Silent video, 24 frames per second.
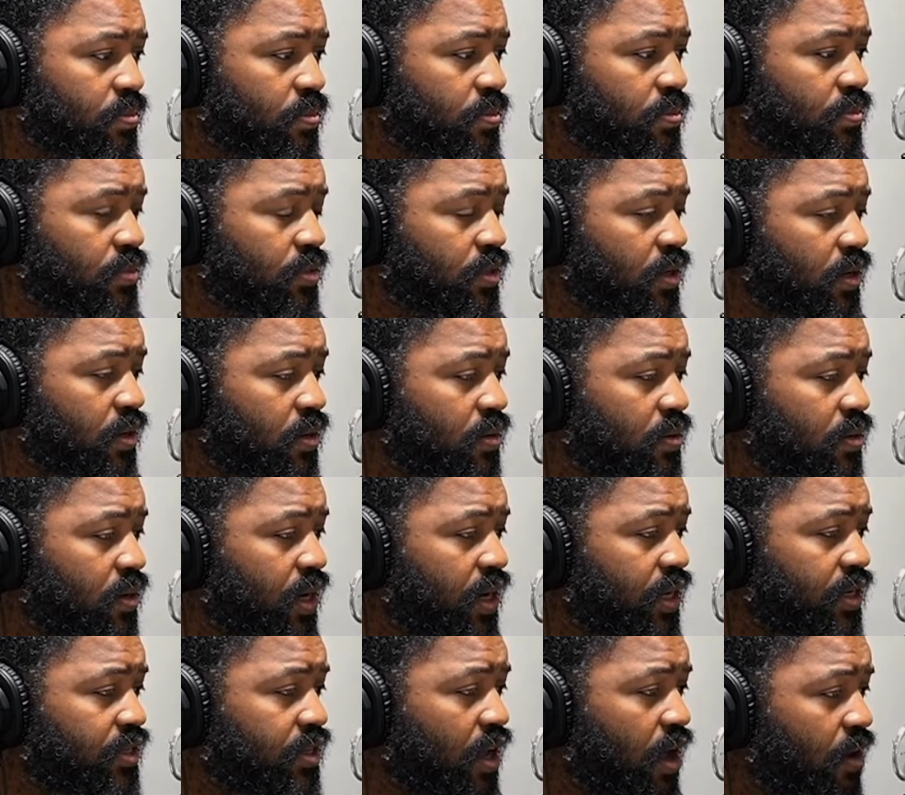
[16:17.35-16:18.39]
you know,
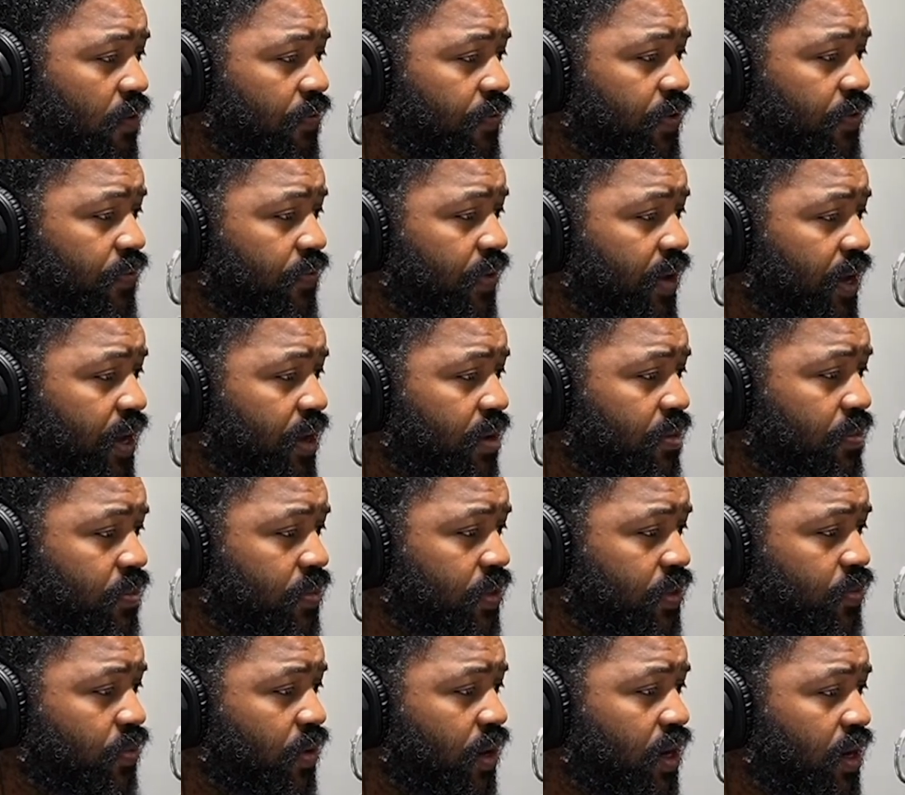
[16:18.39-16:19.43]
us office fam,
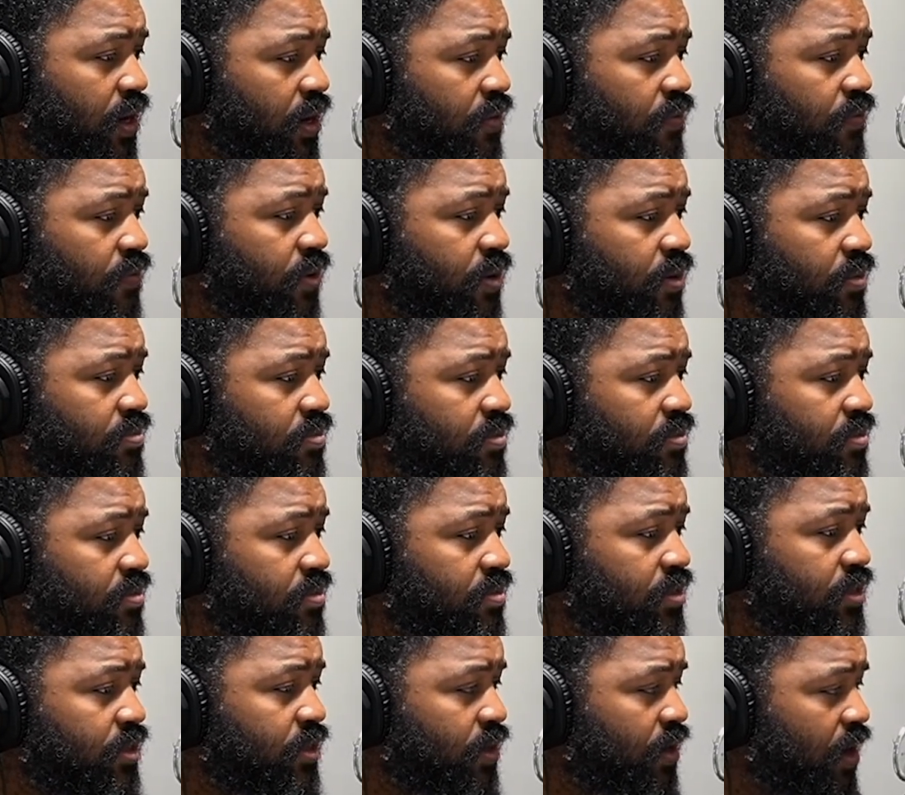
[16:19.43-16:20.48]
that's where I come from,
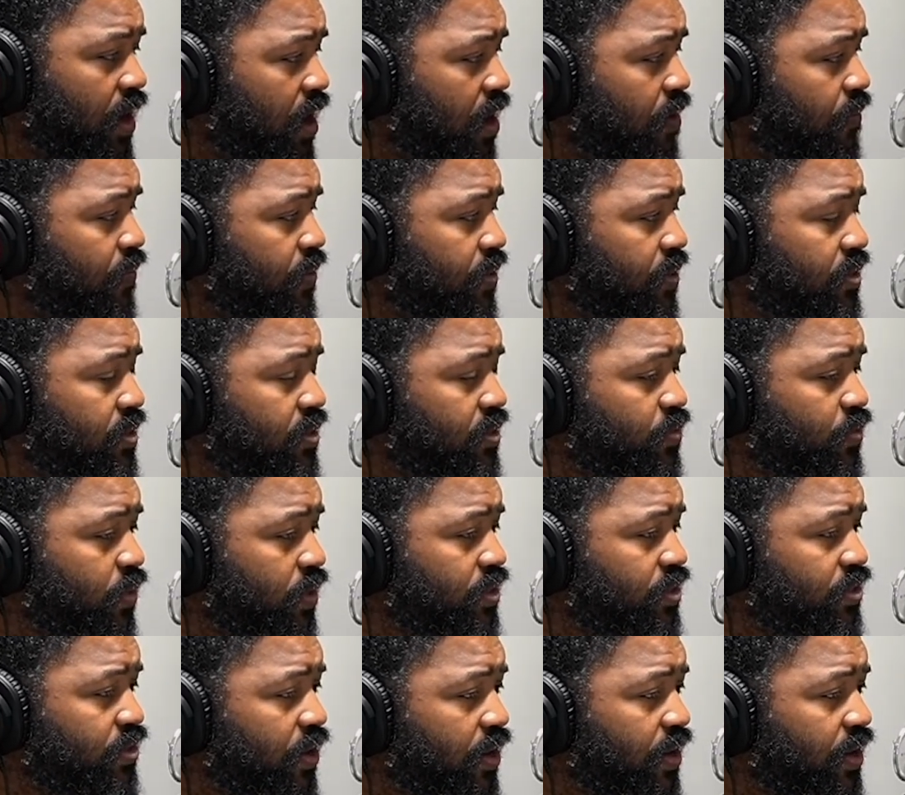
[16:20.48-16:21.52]
you know, the office, is where I
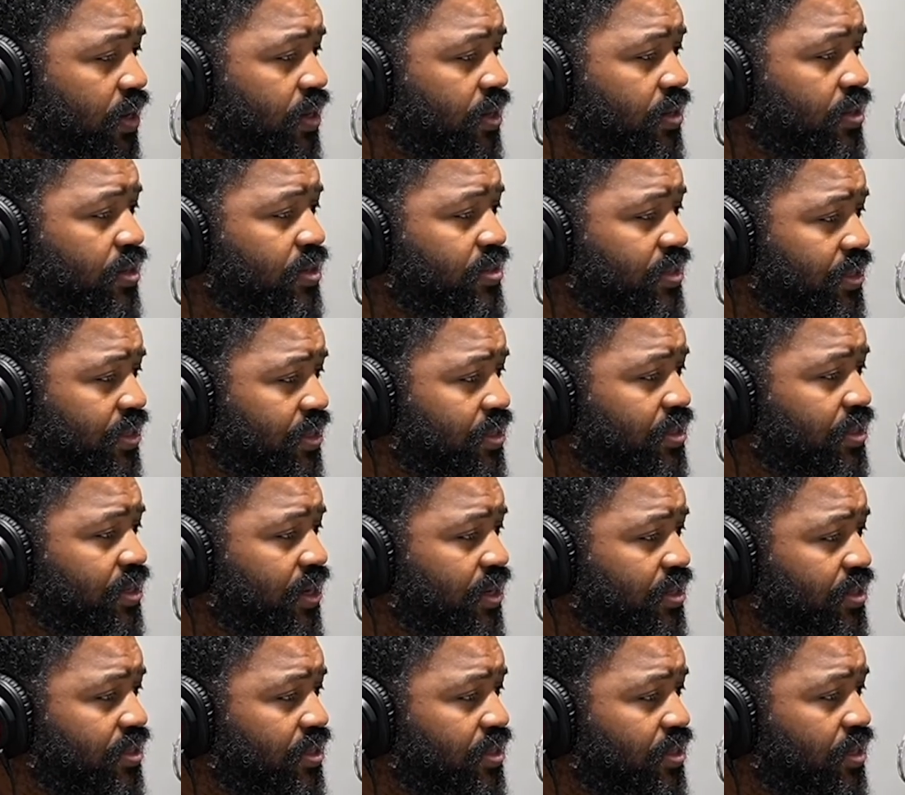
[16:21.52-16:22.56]
started as leasing
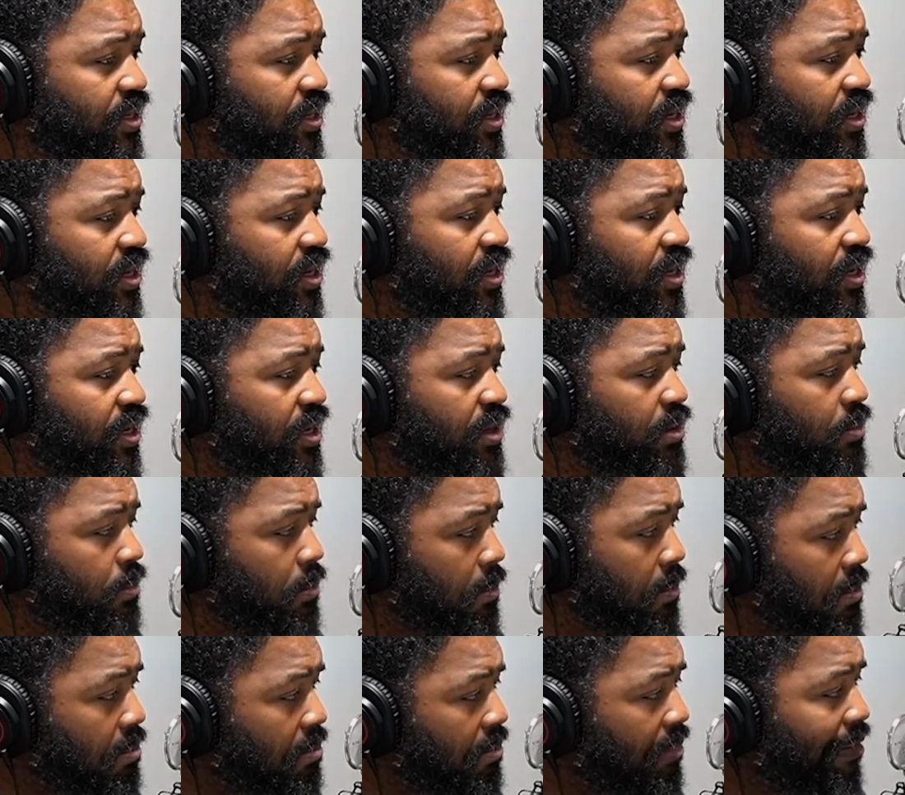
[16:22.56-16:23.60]
agent.
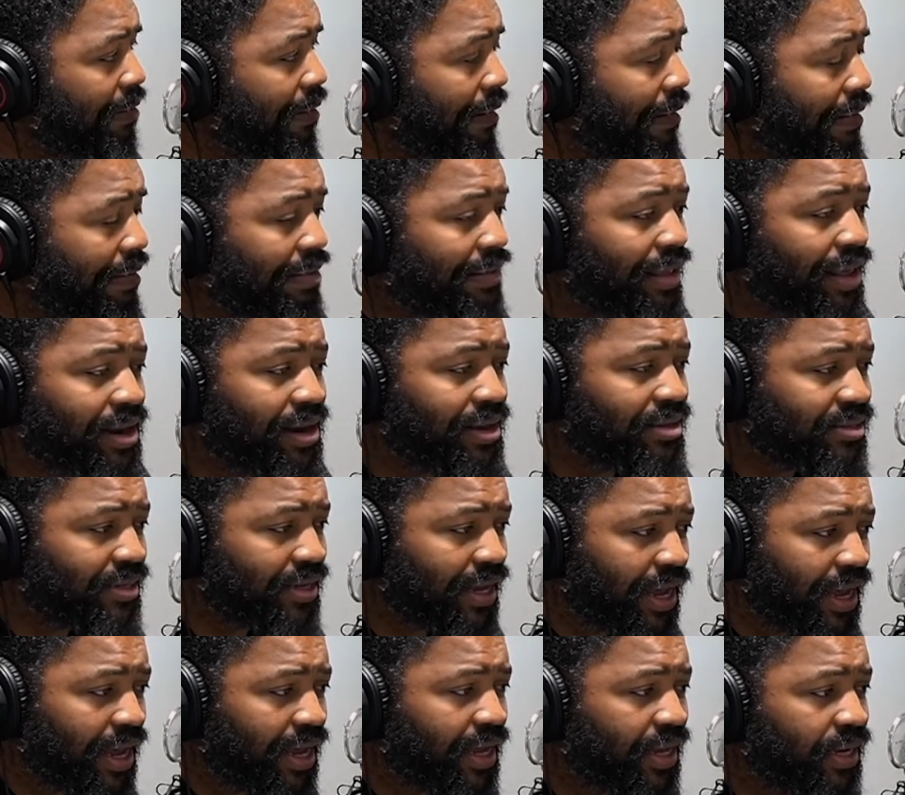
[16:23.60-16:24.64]
A lot of
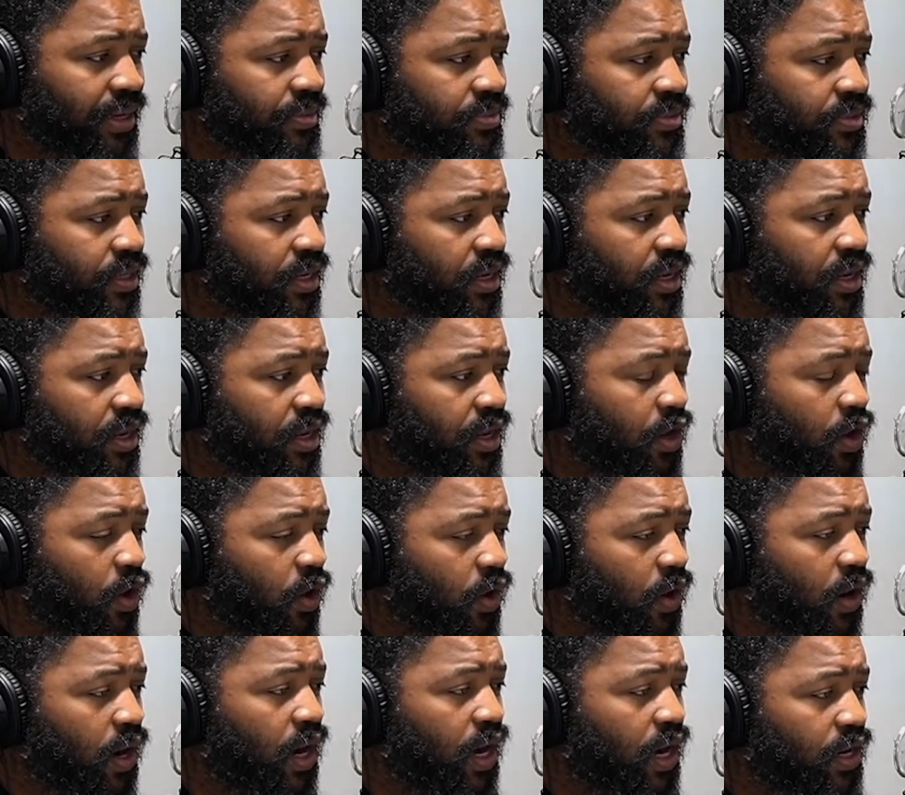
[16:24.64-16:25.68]
times
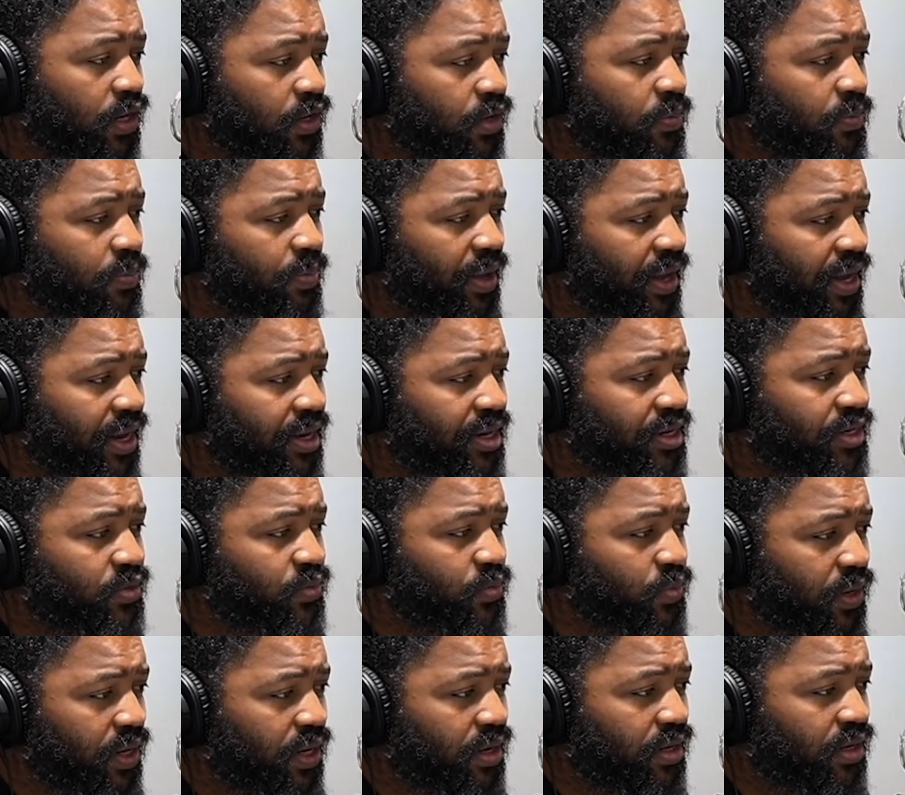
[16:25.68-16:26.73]
are underpaid as
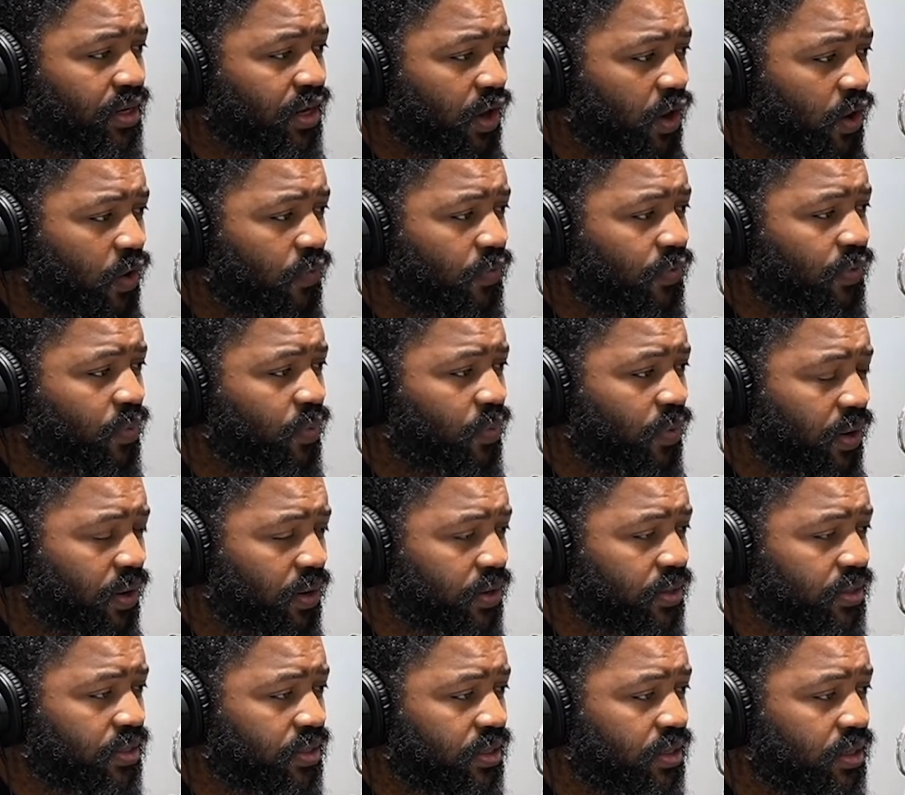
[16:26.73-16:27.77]
well
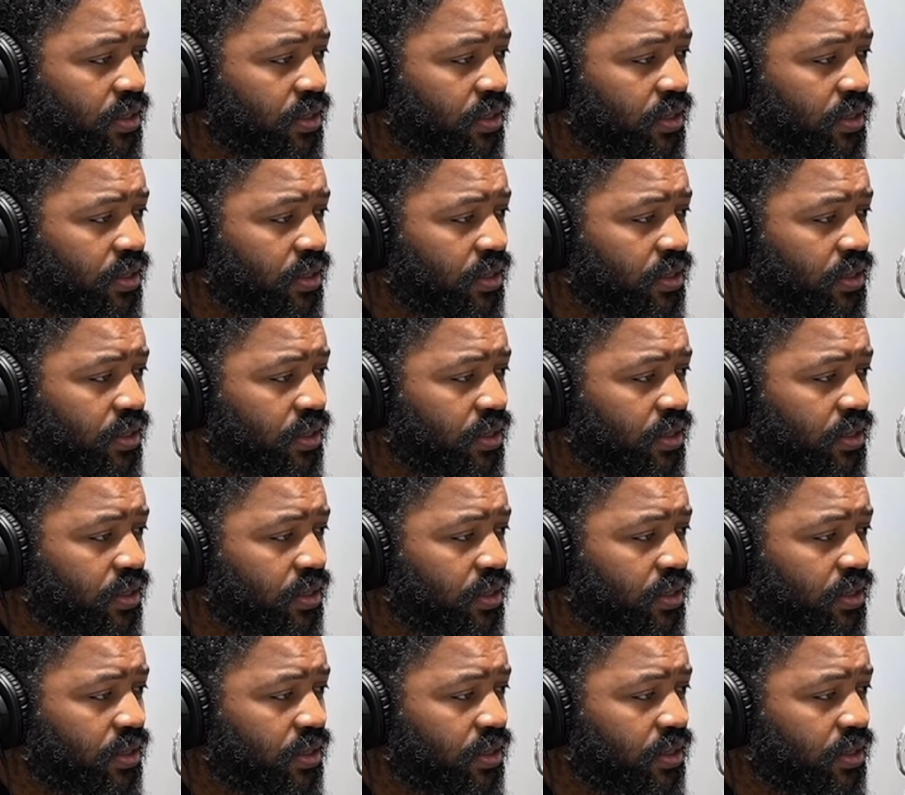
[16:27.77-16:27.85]
overworked.